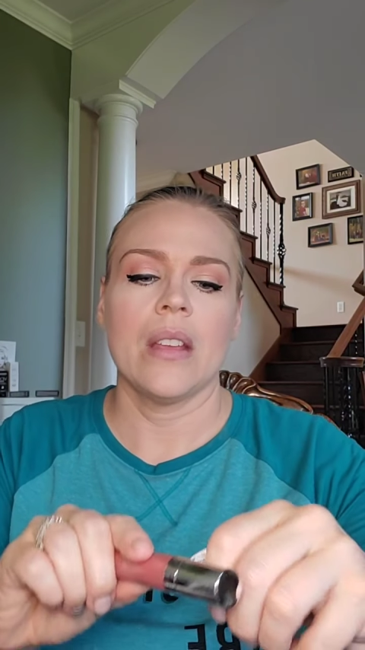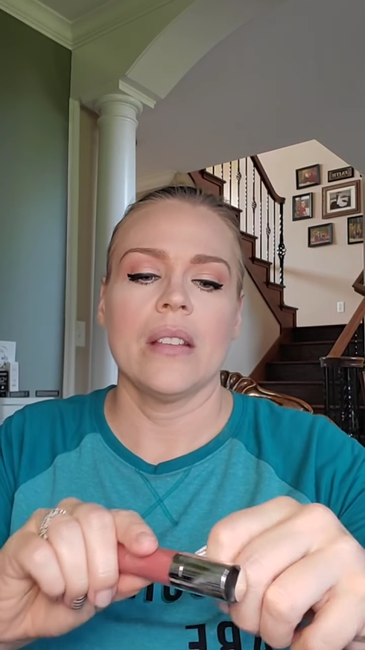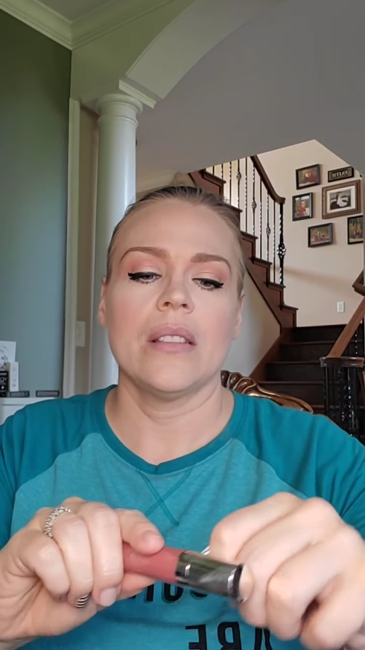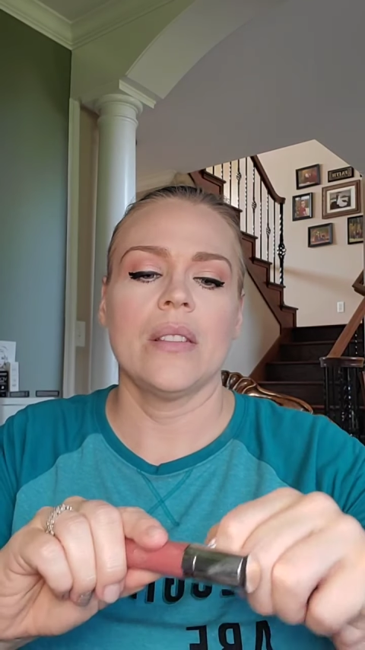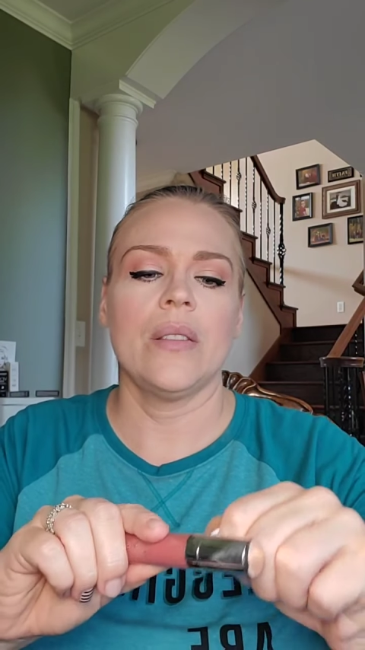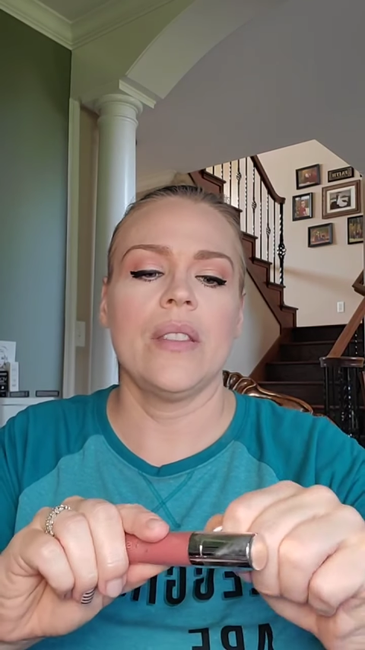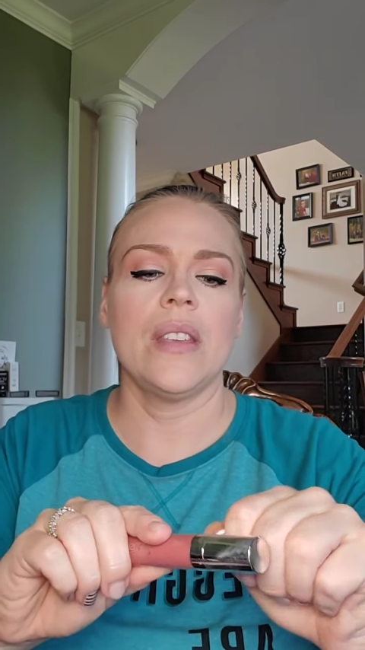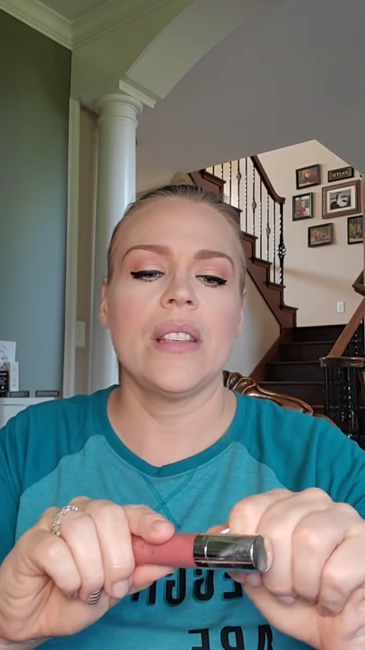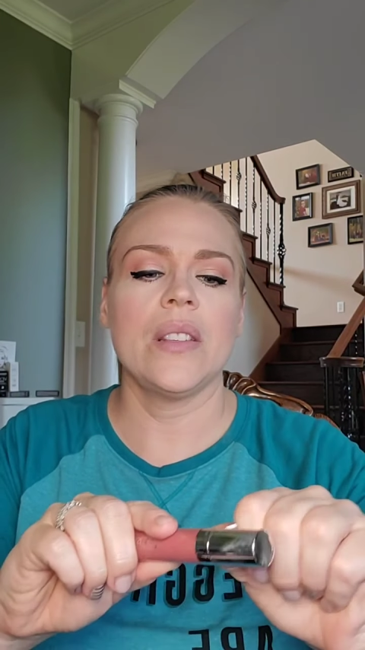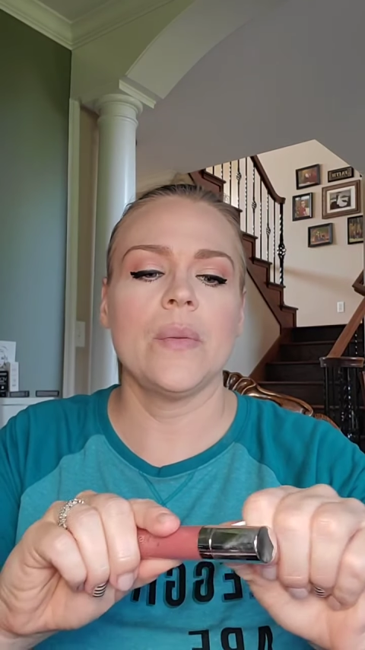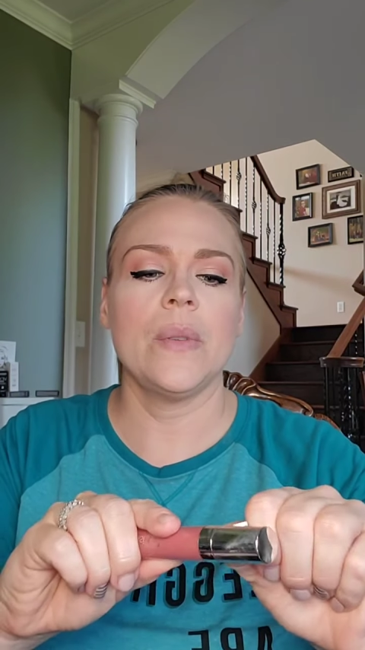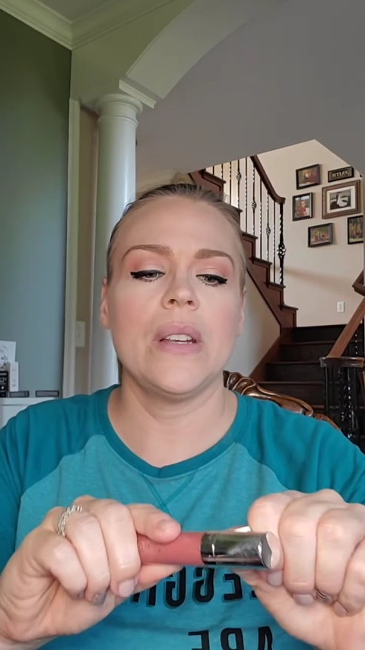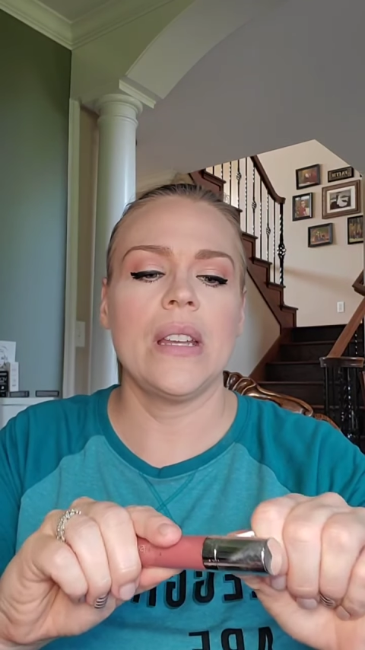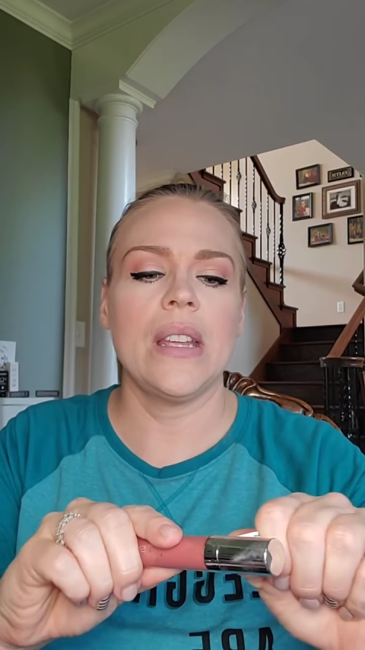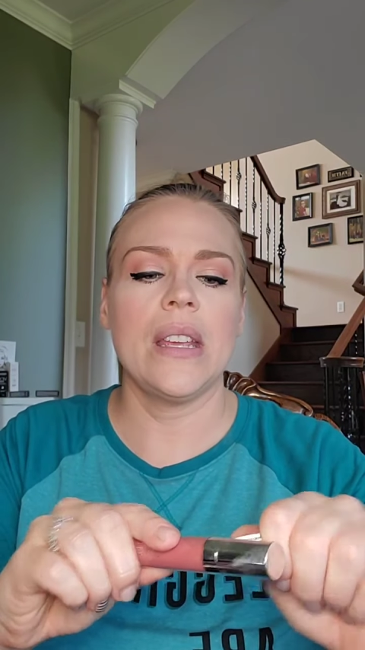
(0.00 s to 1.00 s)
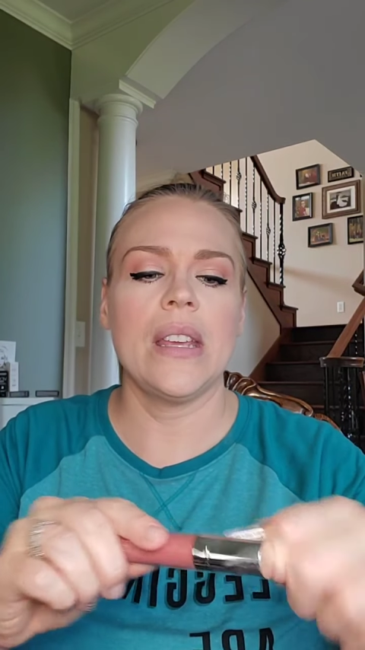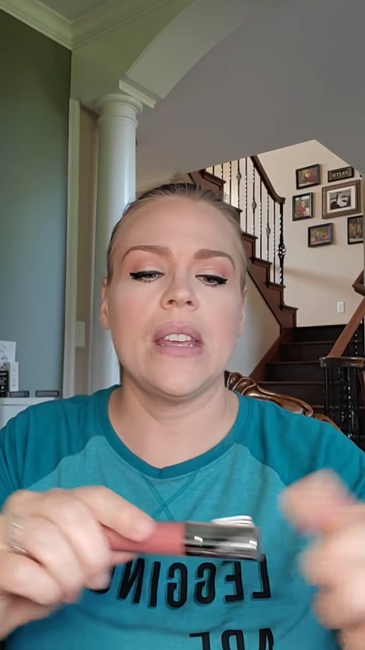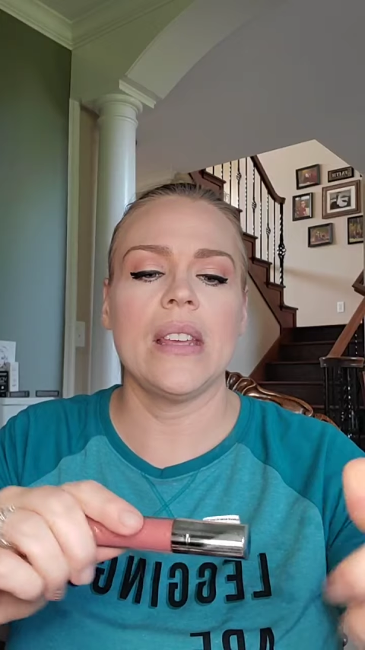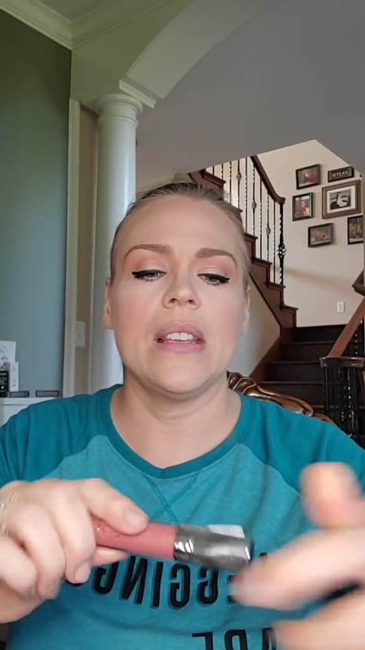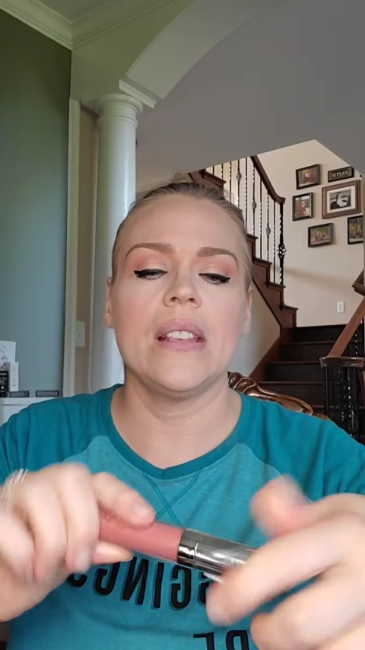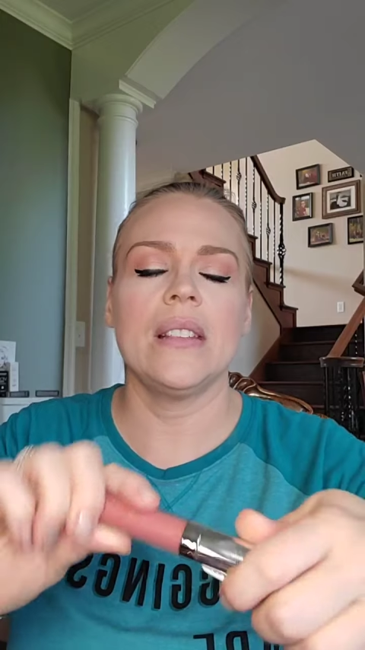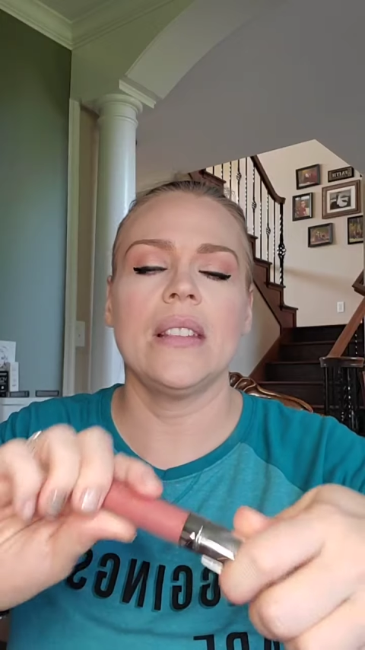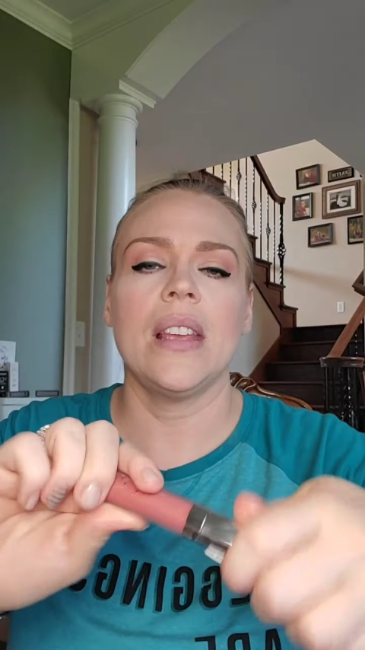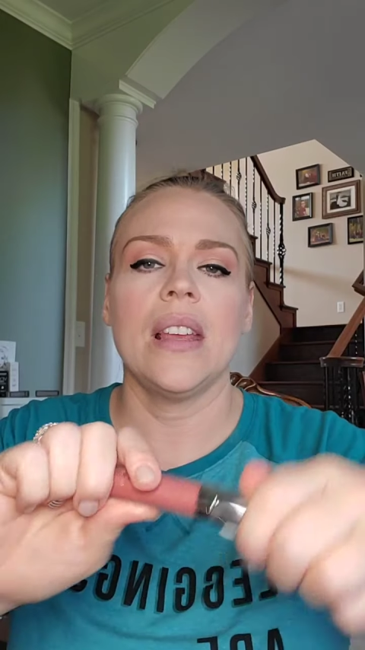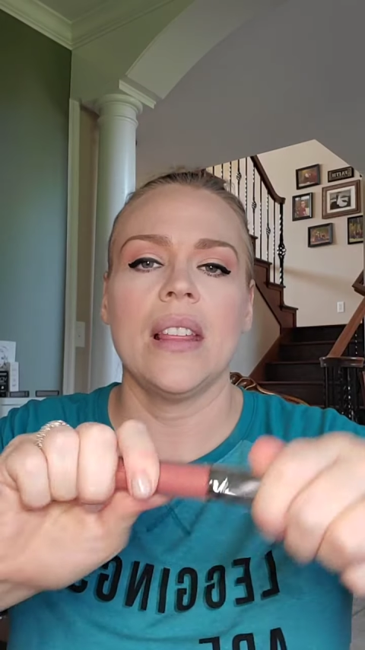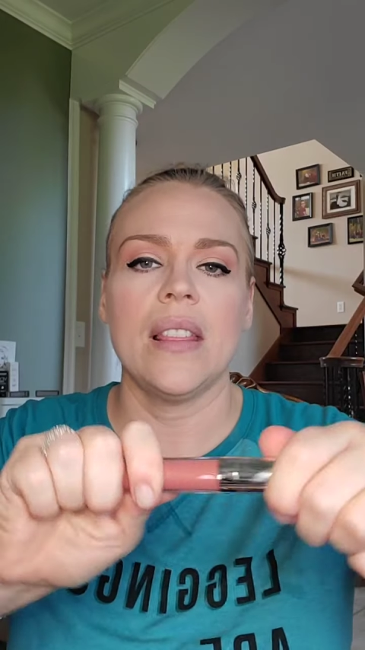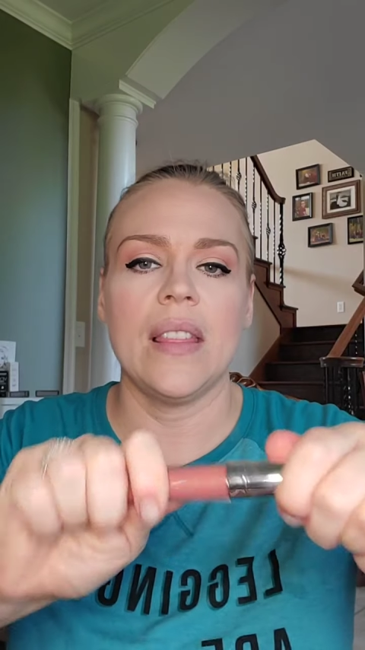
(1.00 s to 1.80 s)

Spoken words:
So this one is